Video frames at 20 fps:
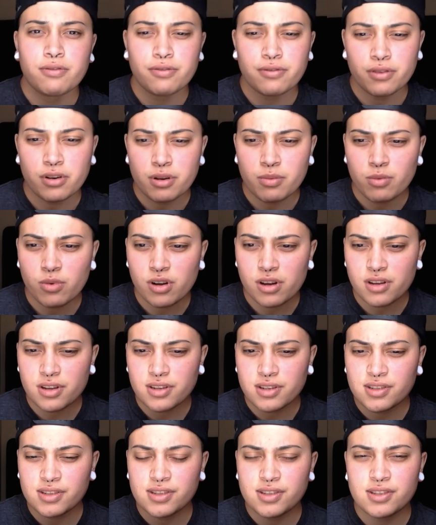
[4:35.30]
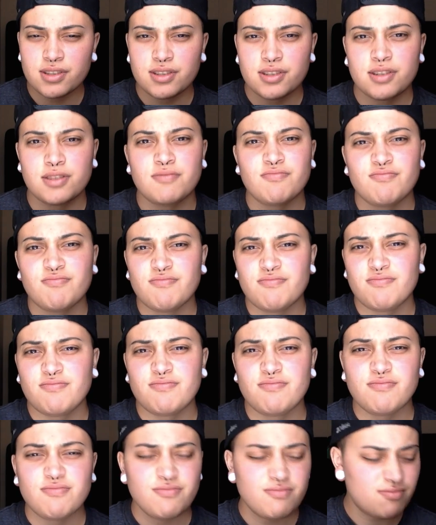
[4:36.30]
Frame-wise,
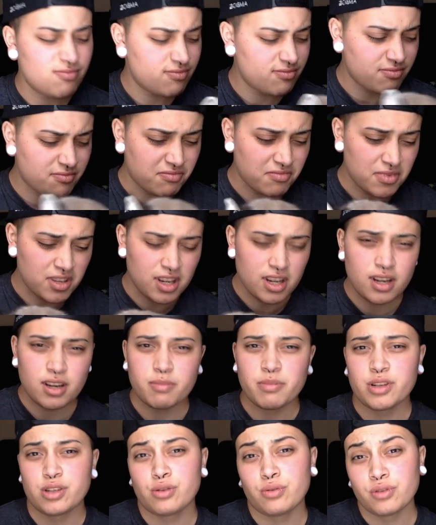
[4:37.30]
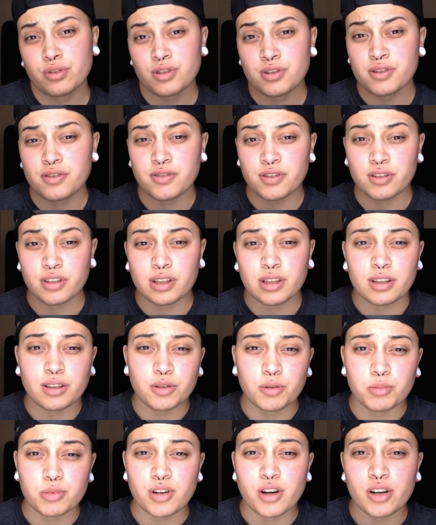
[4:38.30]
my shoulders feel like a
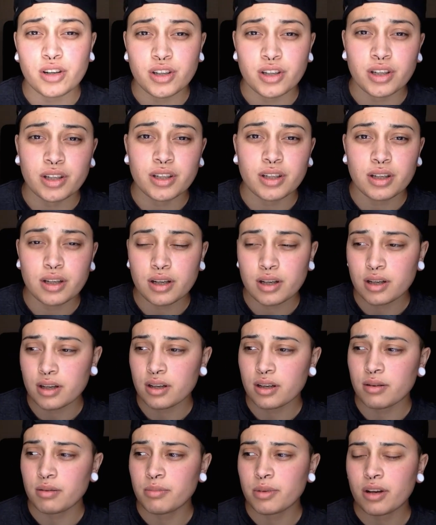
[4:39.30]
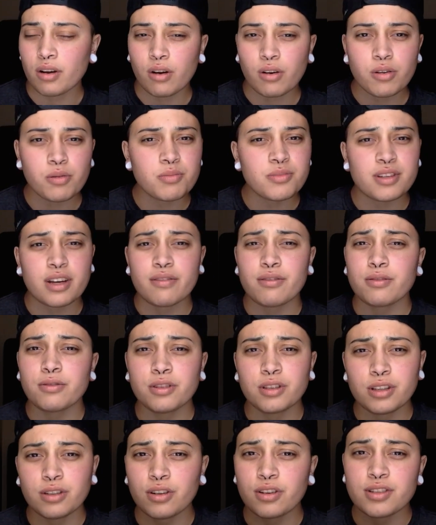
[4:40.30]
little broader. My arms, haven't
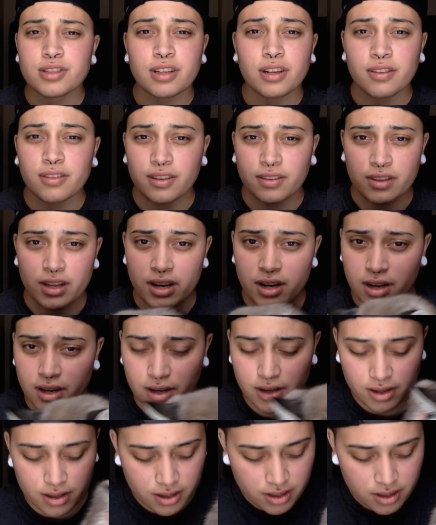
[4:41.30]
really noticed anything there.